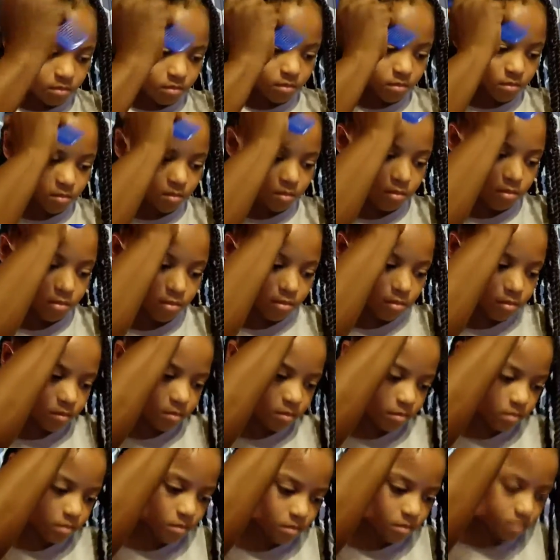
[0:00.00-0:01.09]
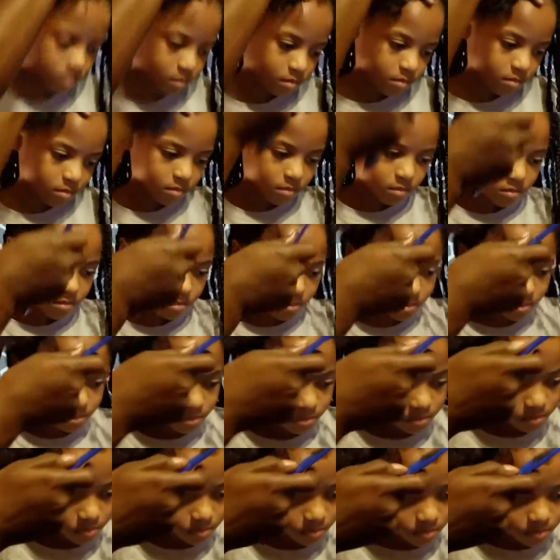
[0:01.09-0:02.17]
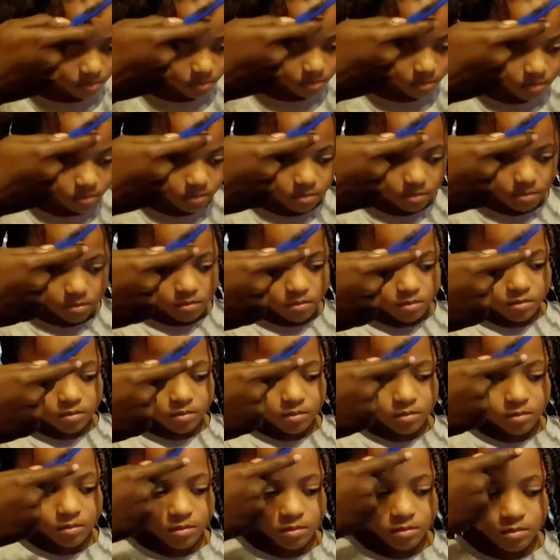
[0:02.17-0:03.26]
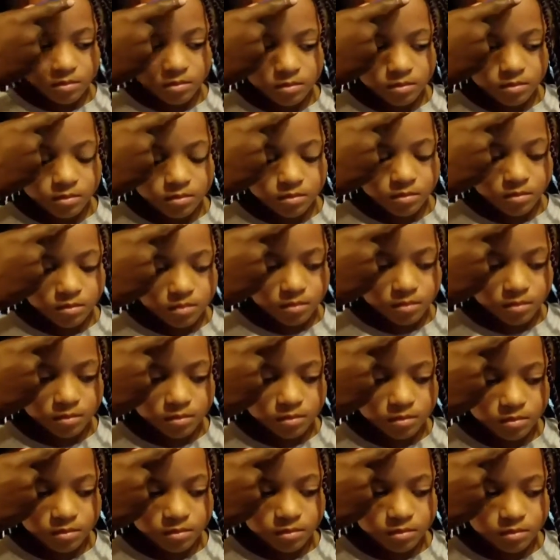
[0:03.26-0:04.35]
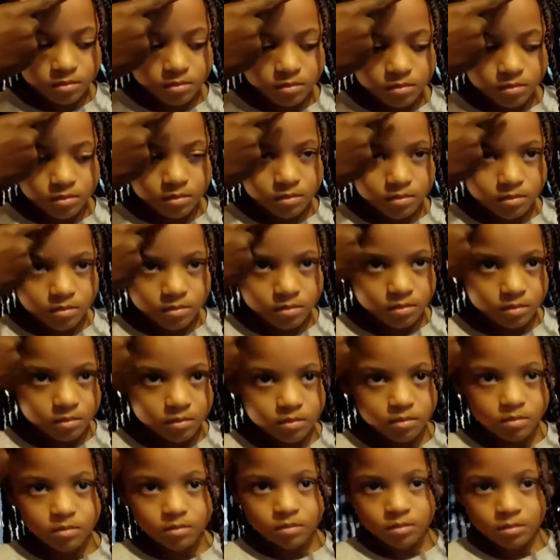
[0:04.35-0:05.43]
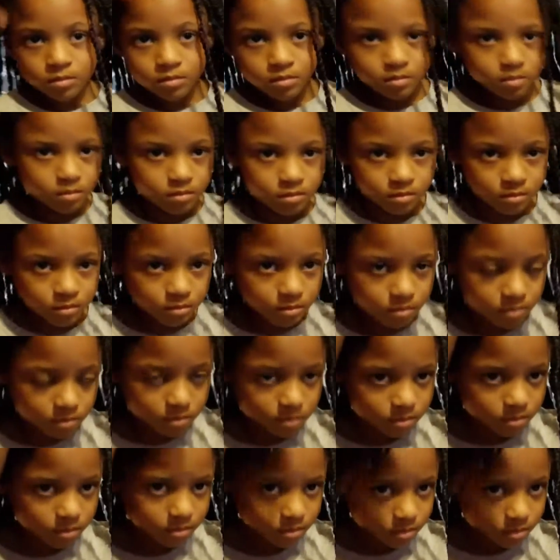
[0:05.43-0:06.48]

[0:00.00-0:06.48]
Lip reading: (no one is talking)